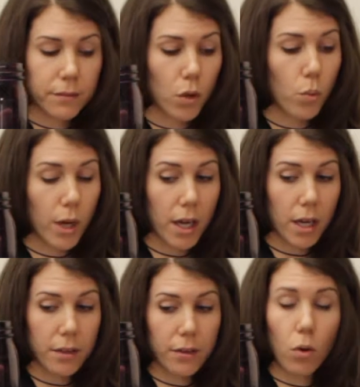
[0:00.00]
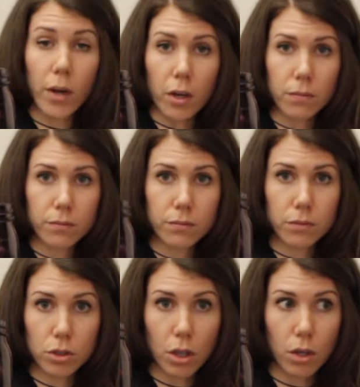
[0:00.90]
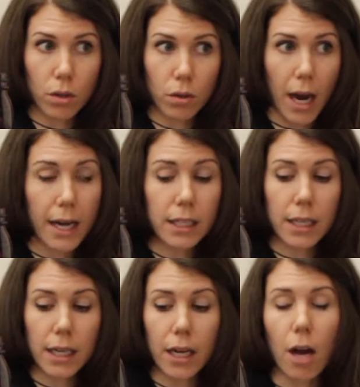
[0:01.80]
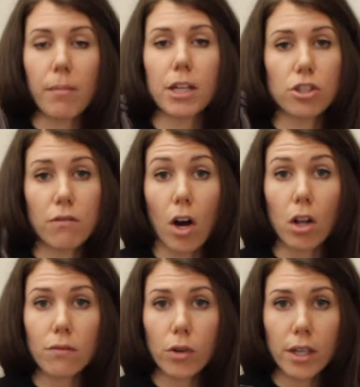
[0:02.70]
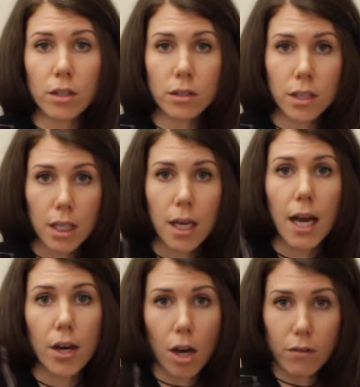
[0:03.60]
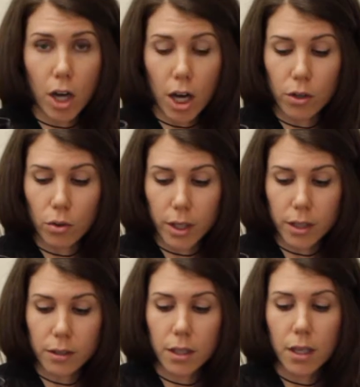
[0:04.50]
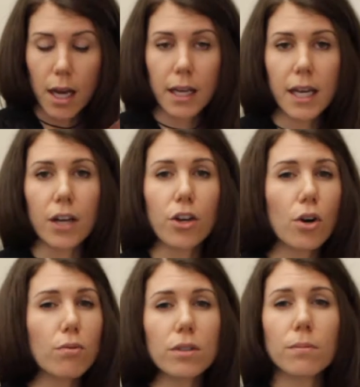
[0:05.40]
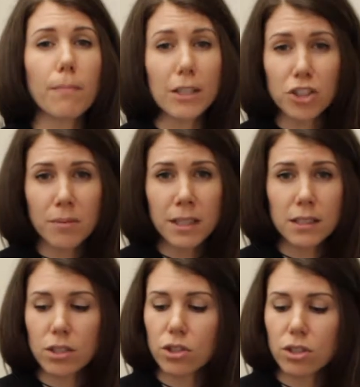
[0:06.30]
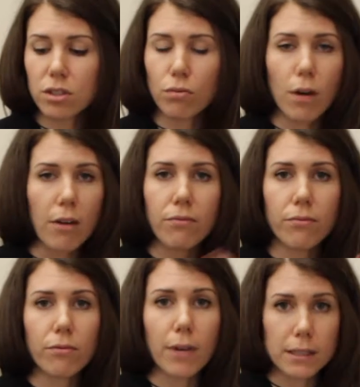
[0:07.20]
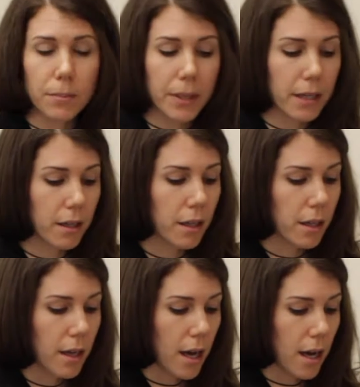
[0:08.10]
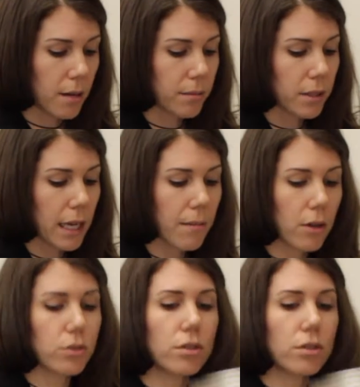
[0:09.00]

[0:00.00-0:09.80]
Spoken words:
with oil. So I did a combination of olive oil and avocado oil. And again, no real measurements, it's just a rough recipe. Came out to